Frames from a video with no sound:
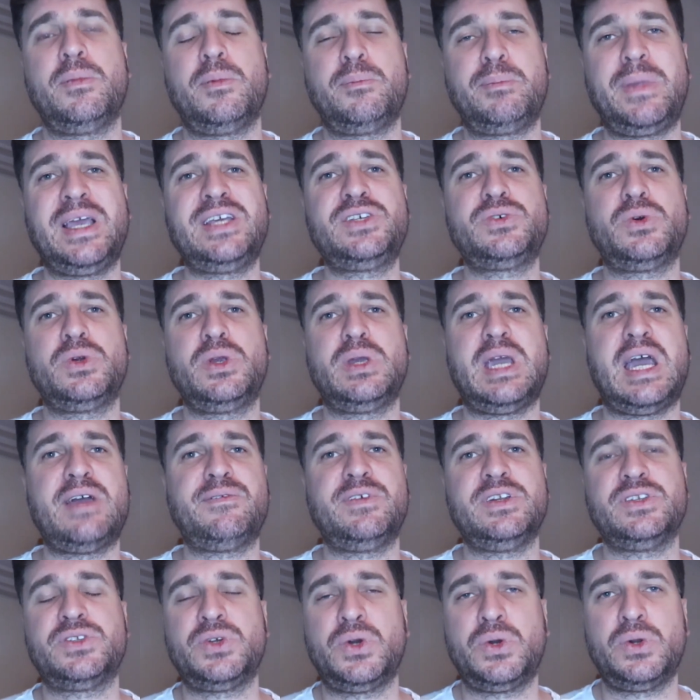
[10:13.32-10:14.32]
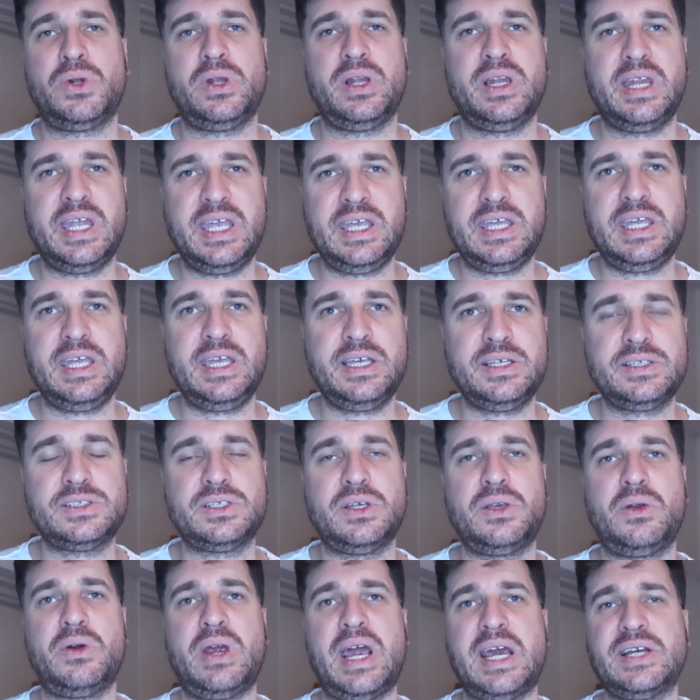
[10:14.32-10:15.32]
Make sure you have internal linking,
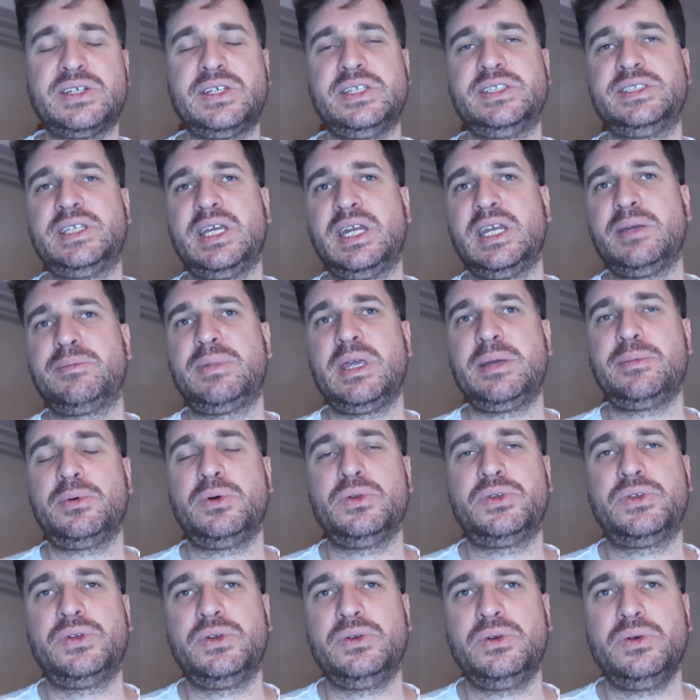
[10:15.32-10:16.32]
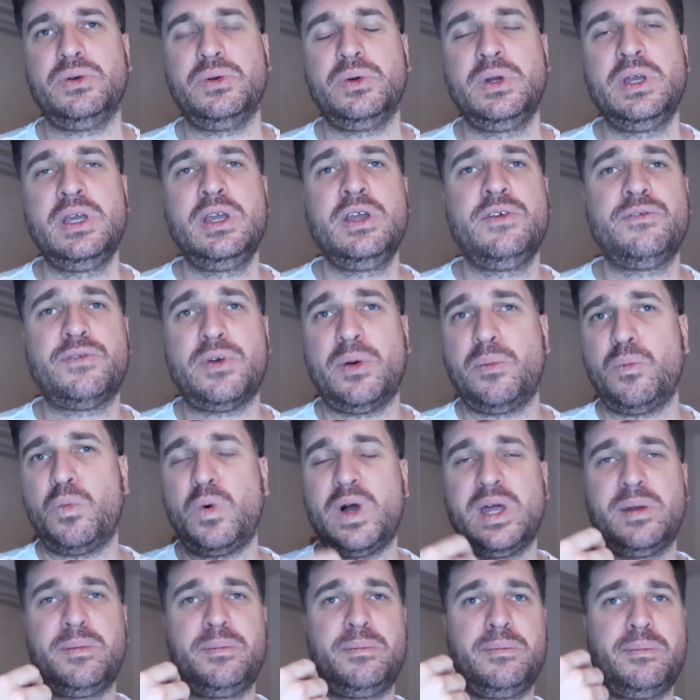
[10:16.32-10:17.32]
so you're actually sending people from
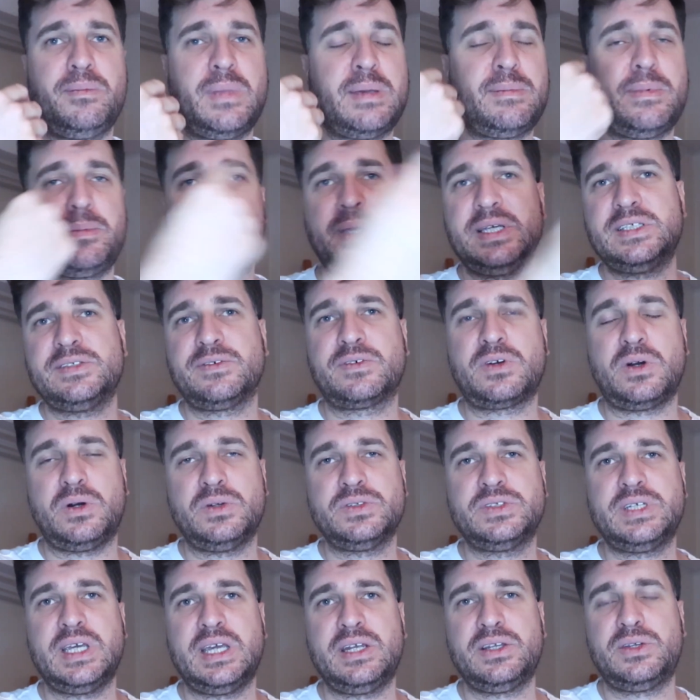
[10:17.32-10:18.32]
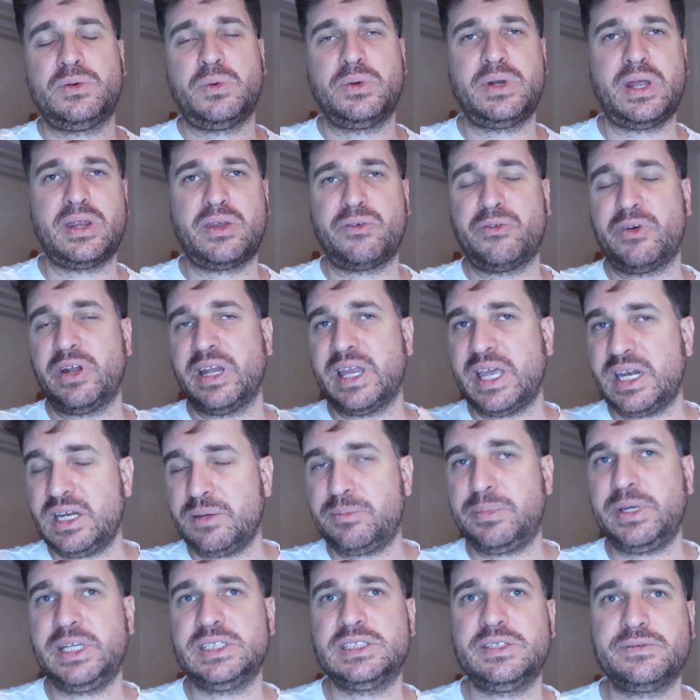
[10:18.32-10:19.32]
one maybe piece of content to another
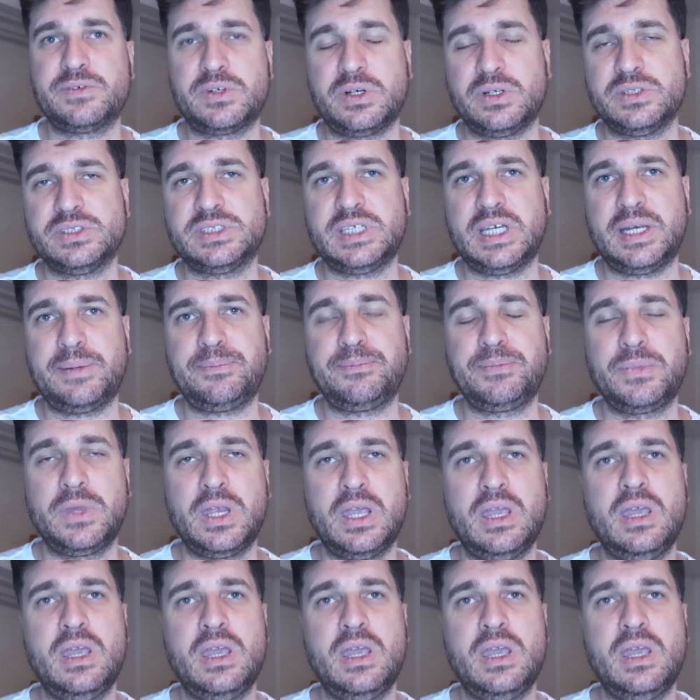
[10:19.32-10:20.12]
related piece of content.